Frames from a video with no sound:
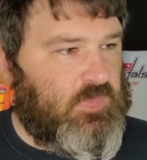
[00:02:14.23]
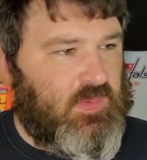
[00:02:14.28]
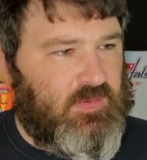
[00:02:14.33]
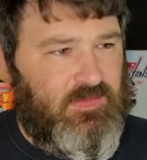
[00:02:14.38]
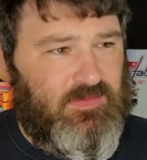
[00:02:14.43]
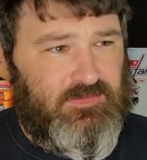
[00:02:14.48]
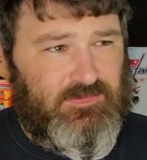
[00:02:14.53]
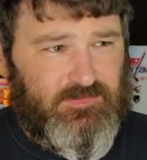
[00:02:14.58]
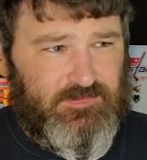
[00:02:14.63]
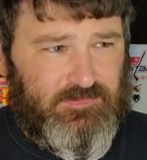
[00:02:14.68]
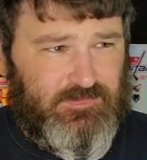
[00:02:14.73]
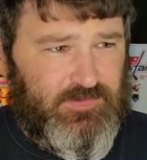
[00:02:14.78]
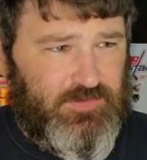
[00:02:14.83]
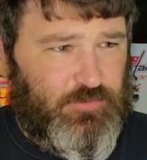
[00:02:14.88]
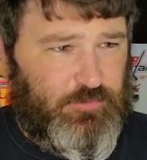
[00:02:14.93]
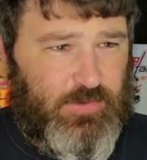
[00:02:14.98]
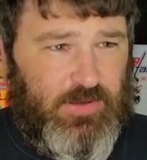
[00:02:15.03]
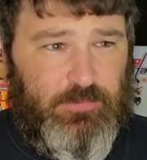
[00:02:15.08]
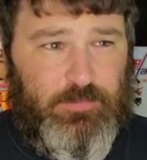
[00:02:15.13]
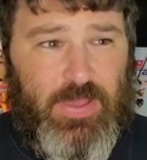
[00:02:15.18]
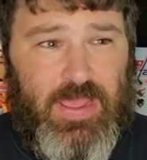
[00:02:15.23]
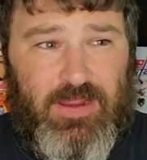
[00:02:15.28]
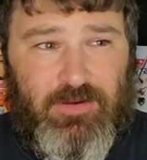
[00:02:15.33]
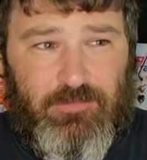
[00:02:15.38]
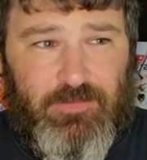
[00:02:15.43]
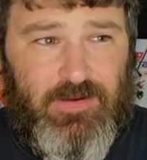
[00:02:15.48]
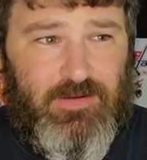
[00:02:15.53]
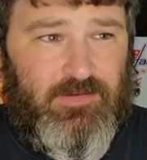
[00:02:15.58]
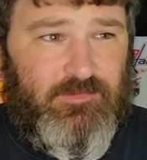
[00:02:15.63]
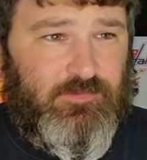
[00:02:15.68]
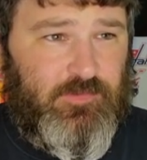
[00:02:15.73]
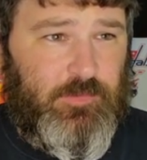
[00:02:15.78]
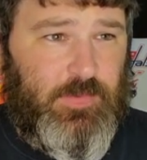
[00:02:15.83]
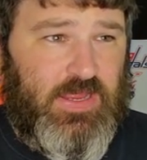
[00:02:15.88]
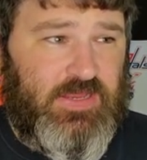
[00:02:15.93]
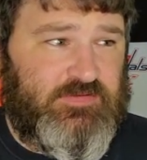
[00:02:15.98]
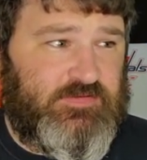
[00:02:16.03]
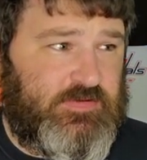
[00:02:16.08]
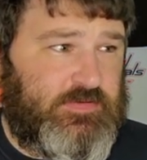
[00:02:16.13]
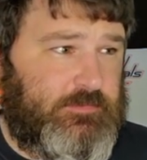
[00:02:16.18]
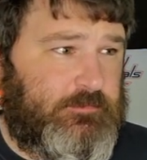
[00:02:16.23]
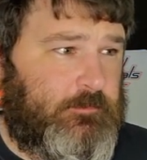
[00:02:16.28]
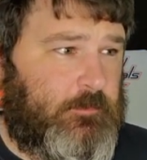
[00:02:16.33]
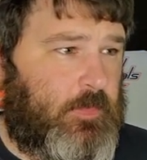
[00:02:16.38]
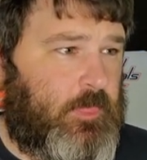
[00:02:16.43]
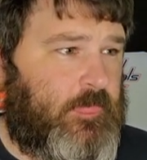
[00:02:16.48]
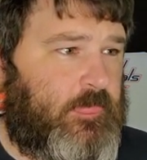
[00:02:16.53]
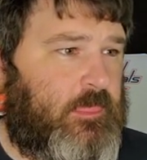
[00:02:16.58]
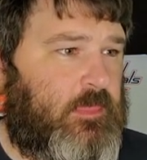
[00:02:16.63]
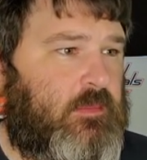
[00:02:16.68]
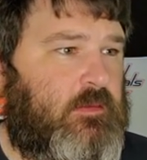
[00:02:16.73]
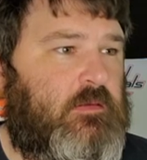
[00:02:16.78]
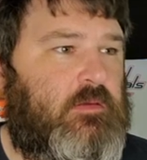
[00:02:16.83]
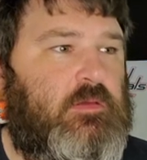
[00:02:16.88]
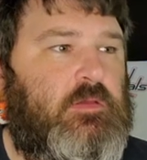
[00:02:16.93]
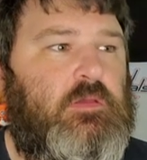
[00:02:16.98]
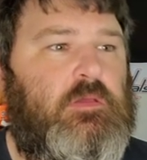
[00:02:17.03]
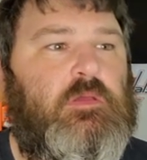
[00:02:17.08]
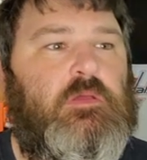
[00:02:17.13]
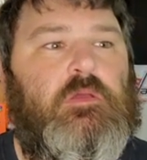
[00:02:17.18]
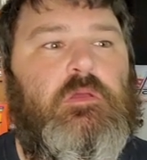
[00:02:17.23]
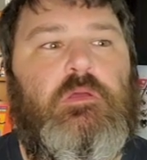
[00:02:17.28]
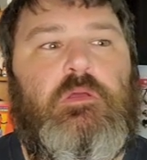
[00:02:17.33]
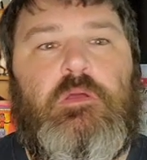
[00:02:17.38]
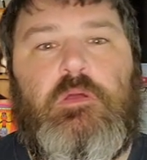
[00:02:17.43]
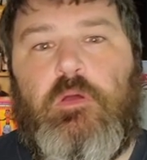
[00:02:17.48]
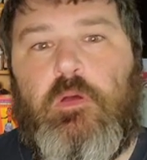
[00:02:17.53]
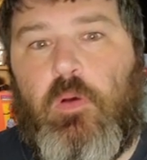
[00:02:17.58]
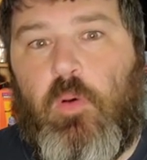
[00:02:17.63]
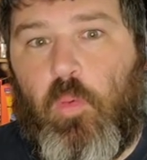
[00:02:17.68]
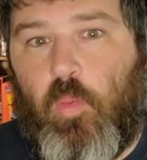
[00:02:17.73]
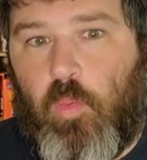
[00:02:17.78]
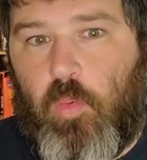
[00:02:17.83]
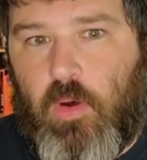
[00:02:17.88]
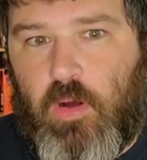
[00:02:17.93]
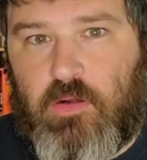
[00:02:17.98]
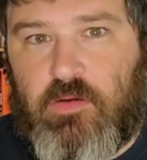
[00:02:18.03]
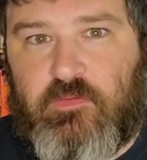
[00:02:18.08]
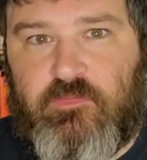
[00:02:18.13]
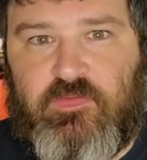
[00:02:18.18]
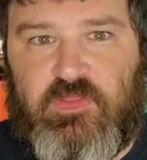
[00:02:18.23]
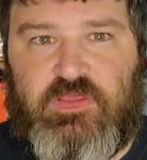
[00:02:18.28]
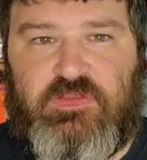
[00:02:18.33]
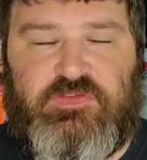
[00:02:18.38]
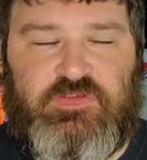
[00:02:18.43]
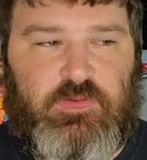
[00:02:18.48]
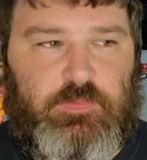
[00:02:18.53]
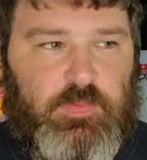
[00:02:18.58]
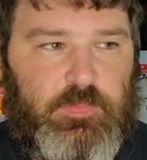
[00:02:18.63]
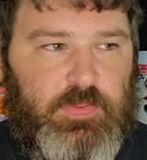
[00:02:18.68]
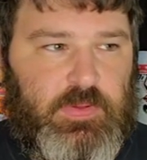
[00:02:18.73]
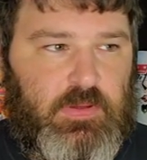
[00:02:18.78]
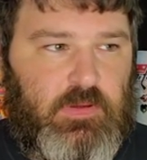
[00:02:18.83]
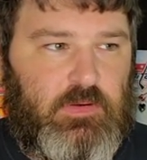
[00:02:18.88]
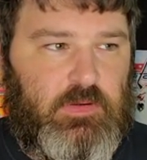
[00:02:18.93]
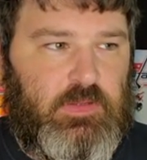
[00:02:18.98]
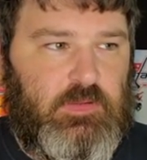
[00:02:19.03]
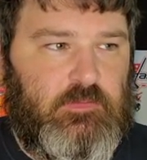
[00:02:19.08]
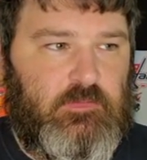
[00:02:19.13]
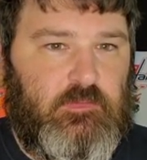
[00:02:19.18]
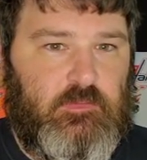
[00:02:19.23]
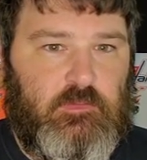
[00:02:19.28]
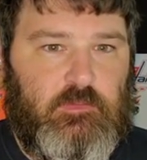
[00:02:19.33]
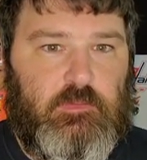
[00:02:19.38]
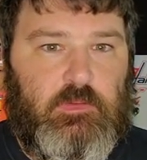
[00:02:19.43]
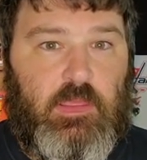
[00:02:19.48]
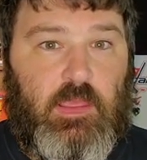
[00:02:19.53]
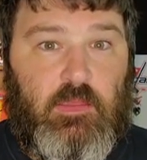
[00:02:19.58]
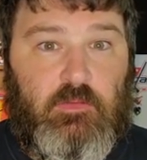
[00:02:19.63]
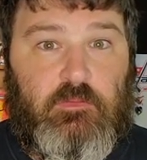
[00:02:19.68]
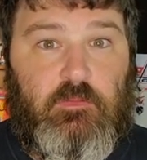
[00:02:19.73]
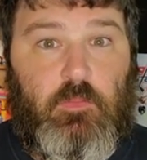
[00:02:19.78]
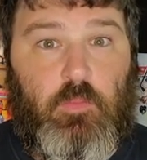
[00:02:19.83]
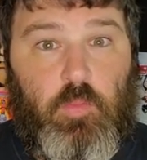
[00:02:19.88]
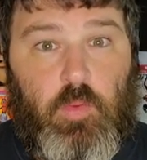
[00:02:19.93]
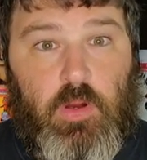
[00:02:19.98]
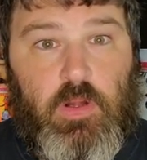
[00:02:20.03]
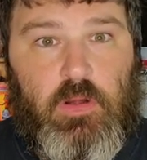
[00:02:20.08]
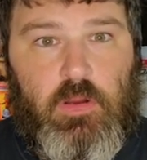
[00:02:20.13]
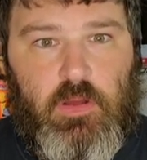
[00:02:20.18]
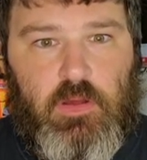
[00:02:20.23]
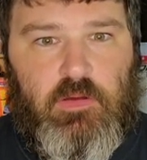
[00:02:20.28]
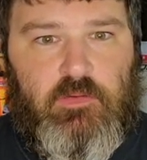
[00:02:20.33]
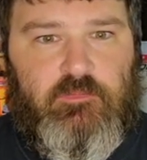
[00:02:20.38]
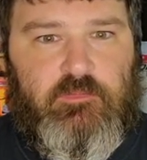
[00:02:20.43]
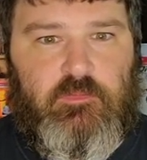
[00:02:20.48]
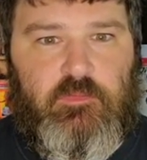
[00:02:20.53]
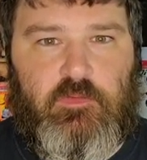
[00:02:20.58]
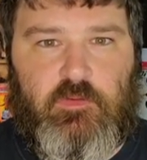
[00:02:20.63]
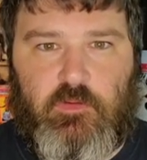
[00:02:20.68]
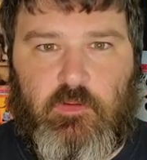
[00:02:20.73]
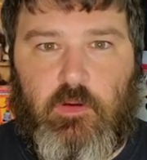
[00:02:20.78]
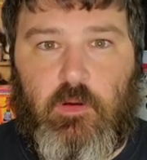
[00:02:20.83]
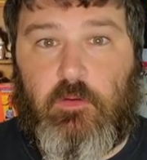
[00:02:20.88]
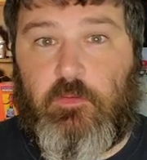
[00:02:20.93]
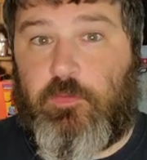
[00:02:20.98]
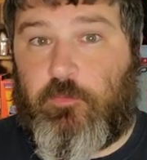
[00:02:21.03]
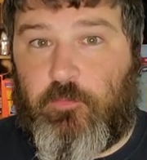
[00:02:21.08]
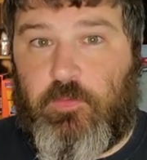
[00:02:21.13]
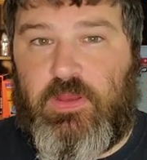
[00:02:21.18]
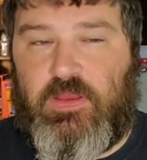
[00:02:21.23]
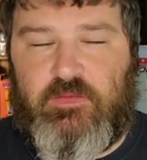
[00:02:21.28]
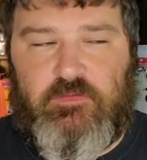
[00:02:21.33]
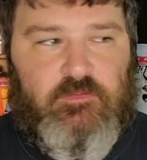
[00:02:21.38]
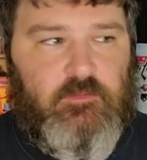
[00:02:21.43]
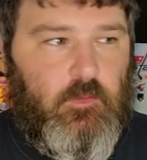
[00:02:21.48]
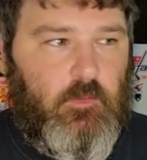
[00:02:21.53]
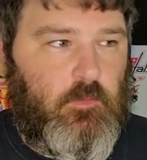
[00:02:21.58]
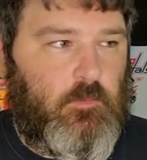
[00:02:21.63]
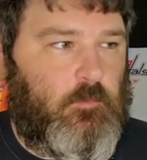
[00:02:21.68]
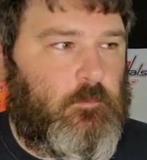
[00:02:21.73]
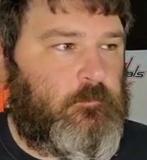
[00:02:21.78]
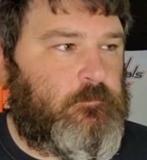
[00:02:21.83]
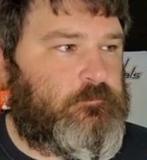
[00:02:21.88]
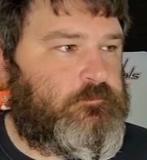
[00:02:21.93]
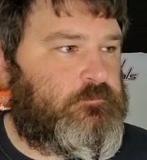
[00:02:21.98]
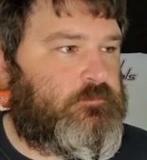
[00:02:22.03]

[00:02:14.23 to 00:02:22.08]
This is a little bit of background information. One of these ship abilities, yes, one of, there are 3 in total,